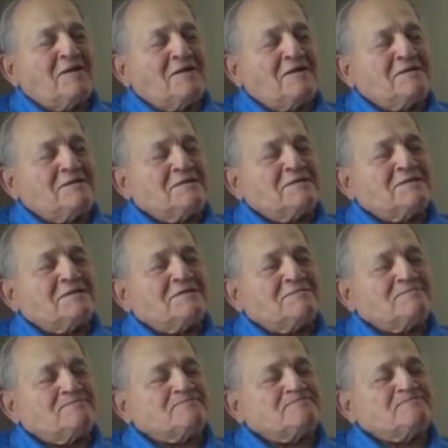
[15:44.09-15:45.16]
and
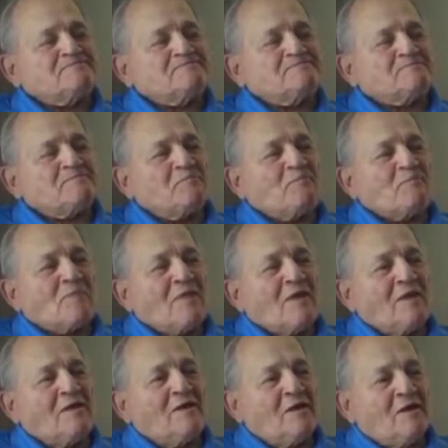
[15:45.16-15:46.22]

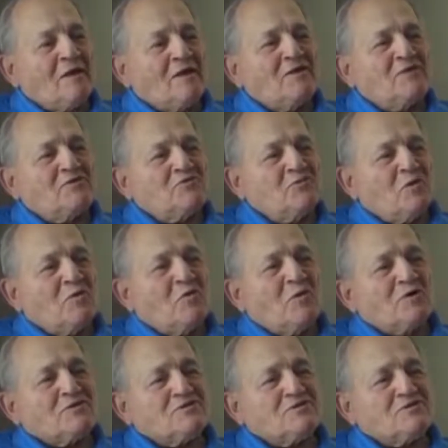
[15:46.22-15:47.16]
I enjoy